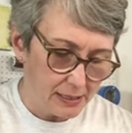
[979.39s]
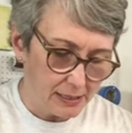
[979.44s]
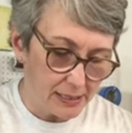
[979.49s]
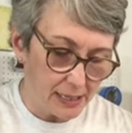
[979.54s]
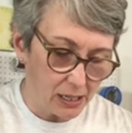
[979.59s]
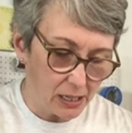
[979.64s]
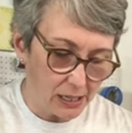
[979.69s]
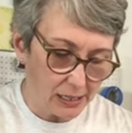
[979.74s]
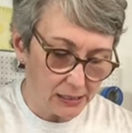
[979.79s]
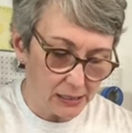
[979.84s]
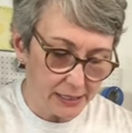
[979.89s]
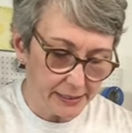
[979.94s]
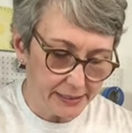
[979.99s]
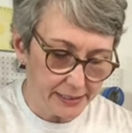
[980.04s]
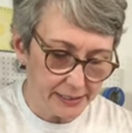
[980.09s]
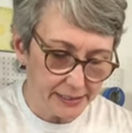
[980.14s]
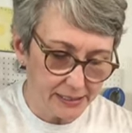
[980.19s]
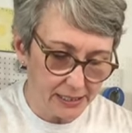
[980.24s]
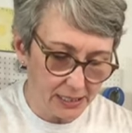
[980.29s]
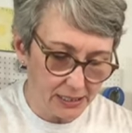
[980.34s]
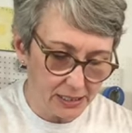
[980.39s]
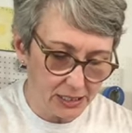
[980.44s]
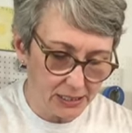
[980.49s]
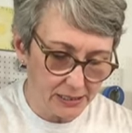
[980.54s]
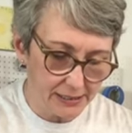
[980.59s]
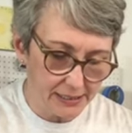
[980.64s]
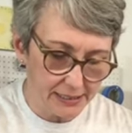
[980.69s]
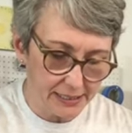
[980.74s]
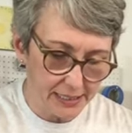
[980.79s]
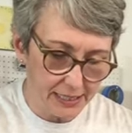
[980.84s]
Now I let this onion
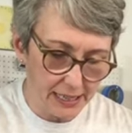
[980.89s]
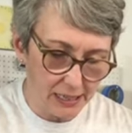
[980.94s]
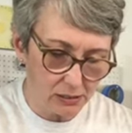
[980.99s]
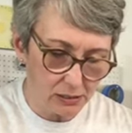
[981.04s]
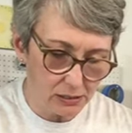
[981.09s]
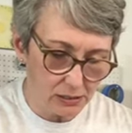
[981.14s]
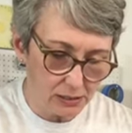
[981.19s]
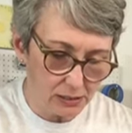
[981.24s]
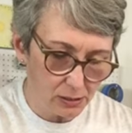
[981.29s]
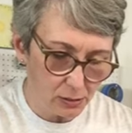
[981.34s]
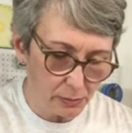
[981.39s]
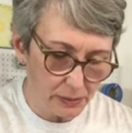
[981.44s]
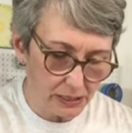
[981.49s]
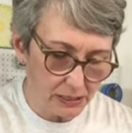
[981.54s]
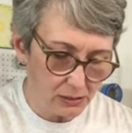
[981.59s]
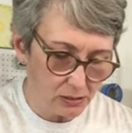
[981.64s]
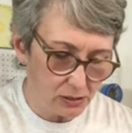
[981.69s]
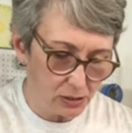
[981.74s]
sit out a little bit.